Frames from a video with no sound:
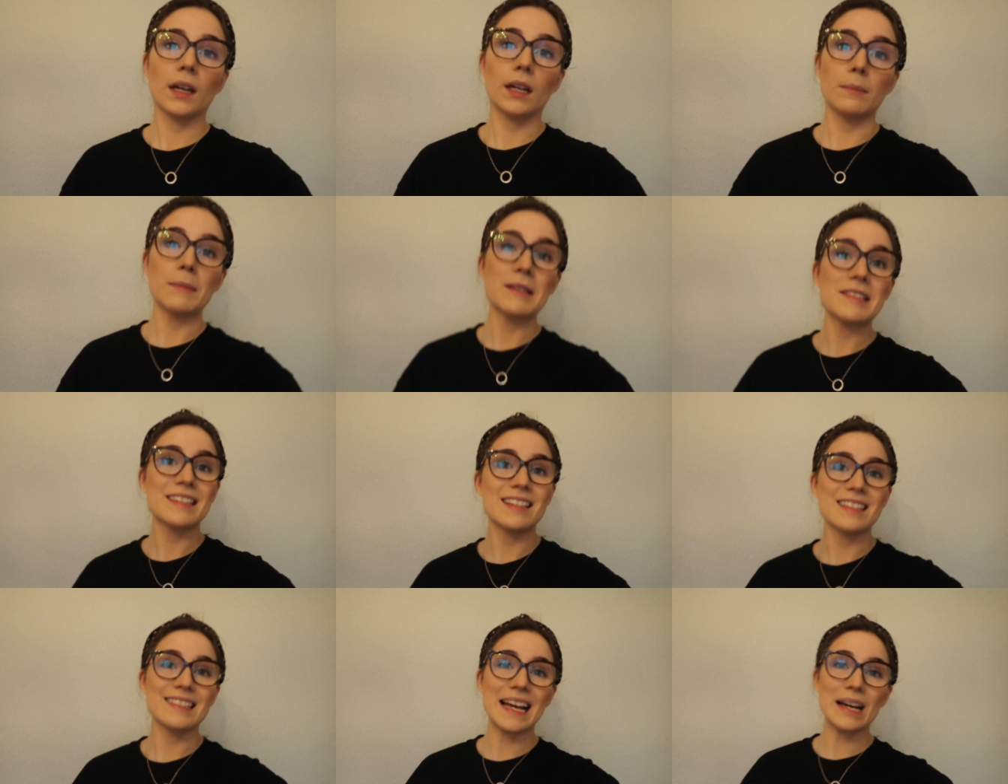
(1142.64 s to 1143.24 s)
Gonna
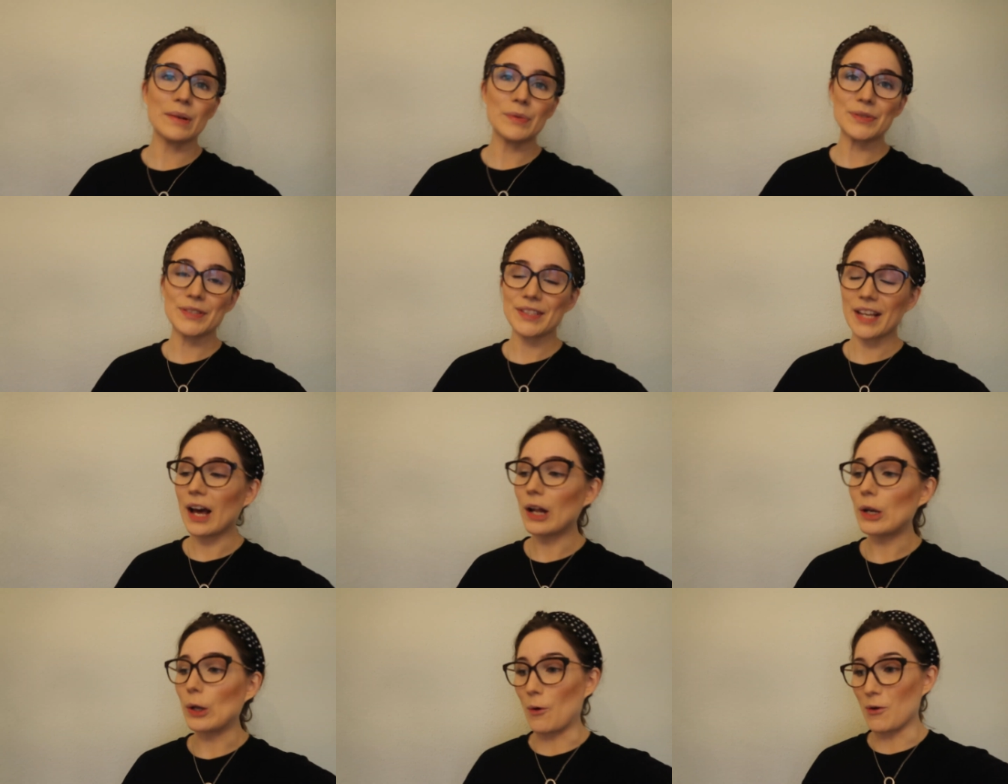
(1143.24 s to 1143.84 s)
miss this
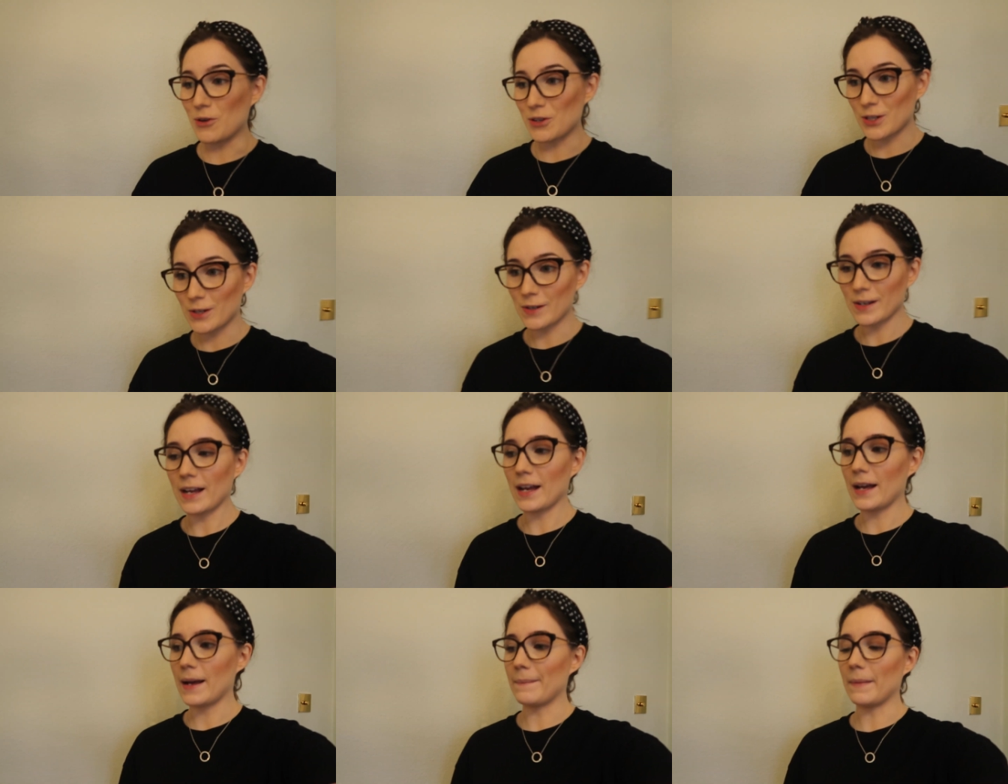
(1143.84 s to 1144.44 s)
house a lot.
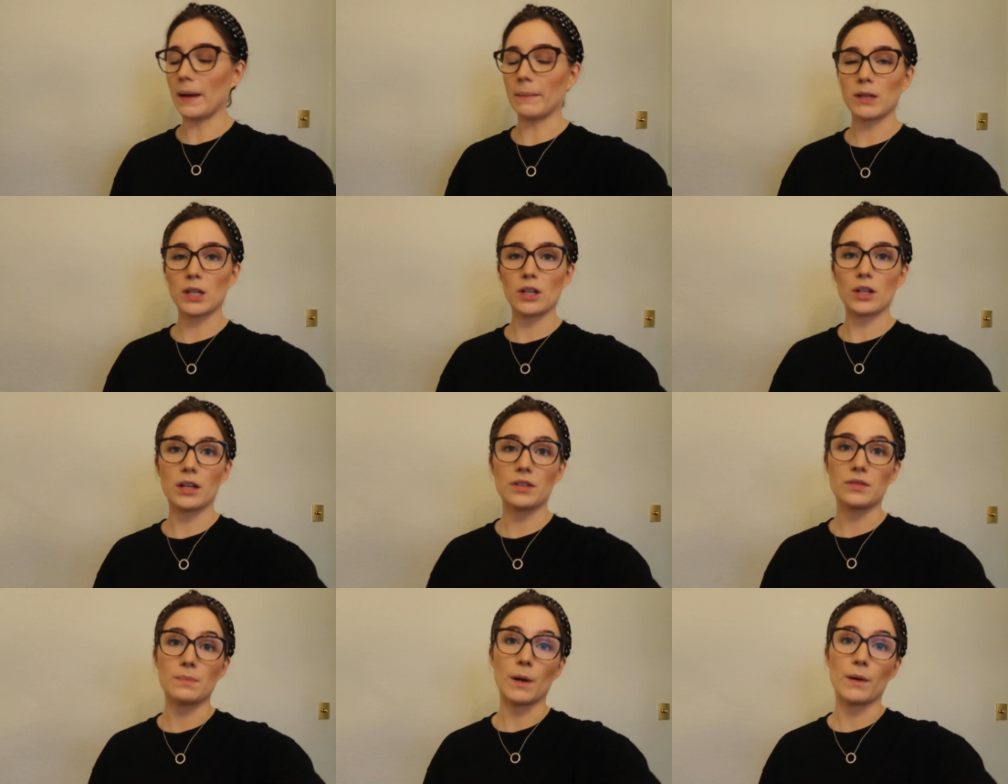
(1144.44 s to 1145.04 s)
I'm
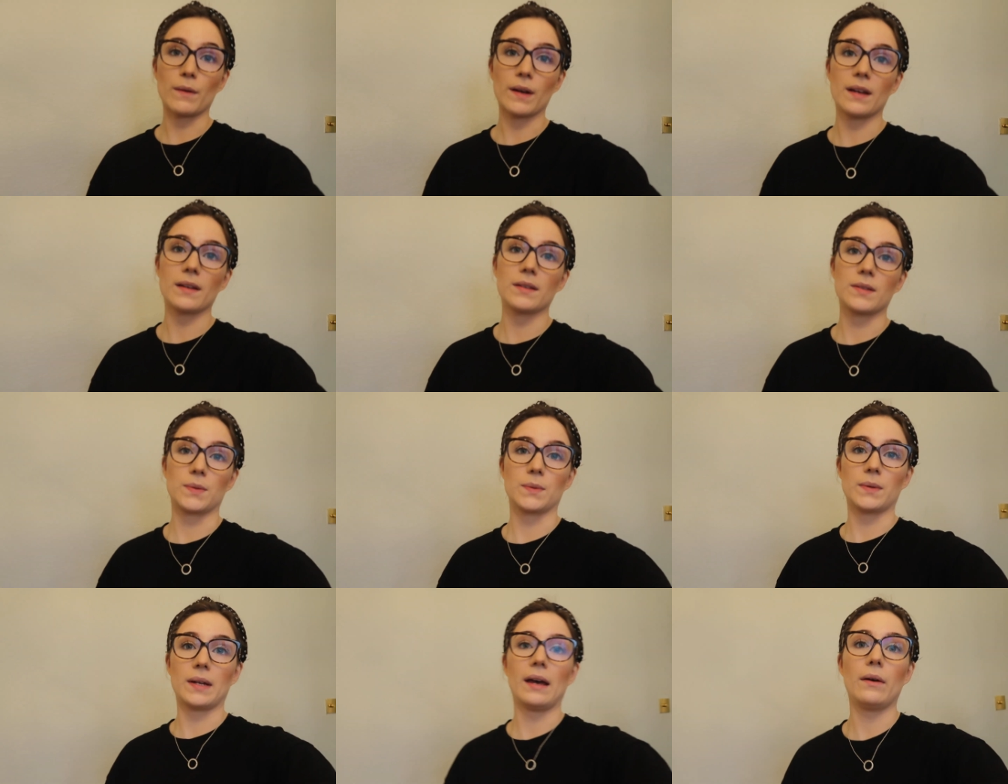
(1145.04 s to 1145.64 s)
gonna go to my
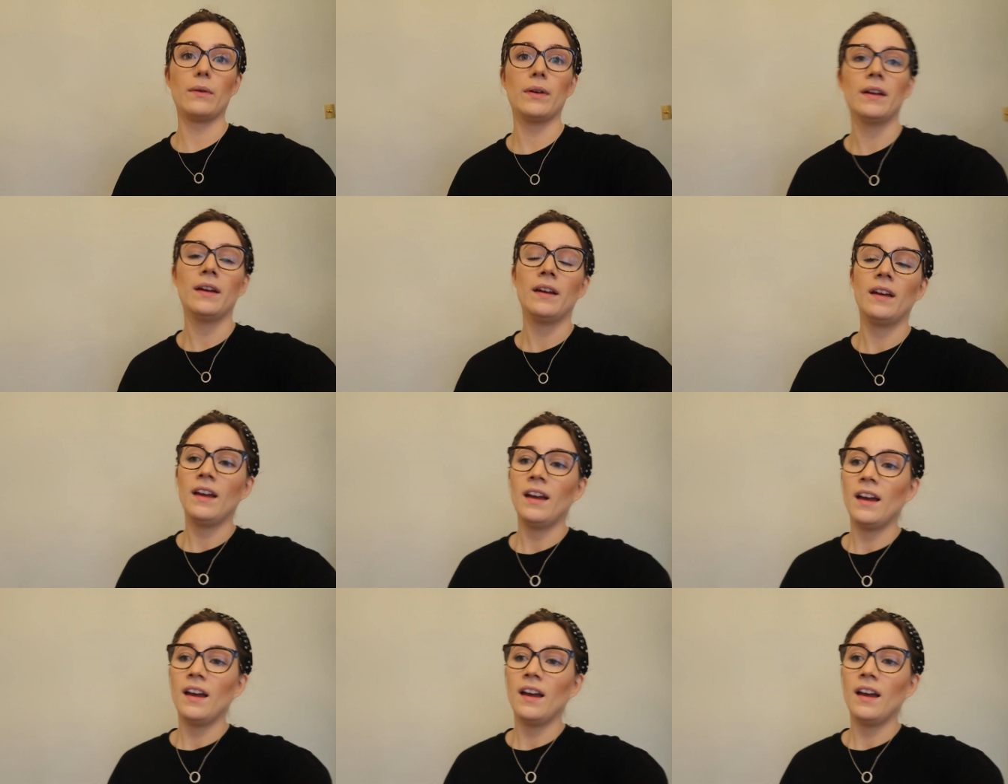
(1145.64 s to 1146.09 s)
rehearsal now.